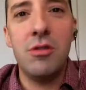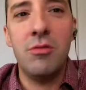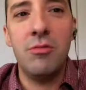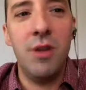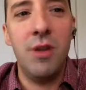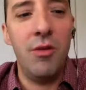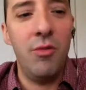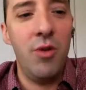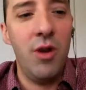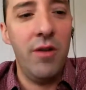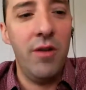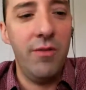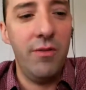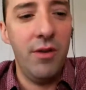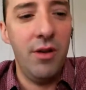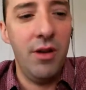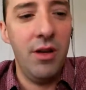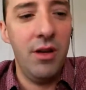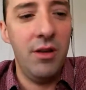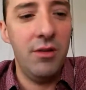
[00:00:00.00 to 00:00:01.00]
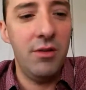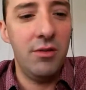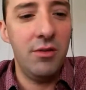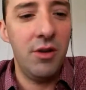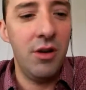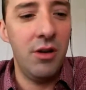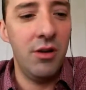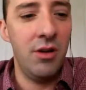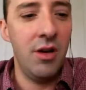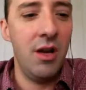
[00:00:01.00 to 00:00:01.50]
My wife and
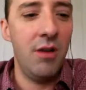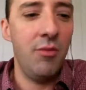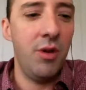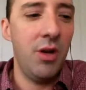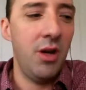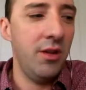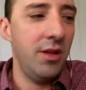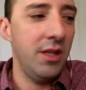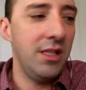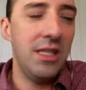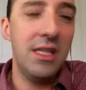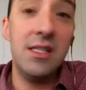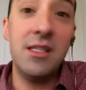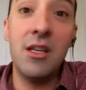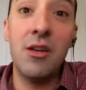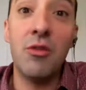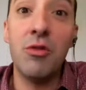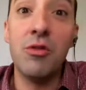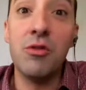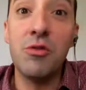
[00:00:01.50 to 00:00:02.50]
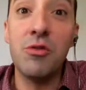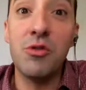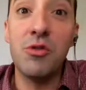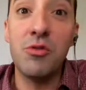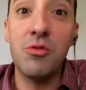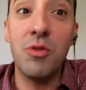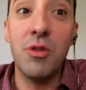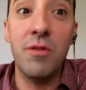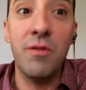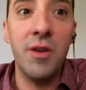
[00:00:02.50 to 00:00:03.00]
daughter and I went on the Disney cruise, which was
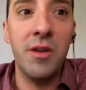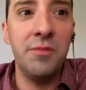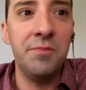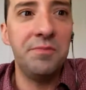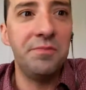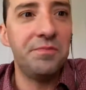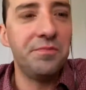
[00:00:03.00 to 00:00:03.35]
really fun.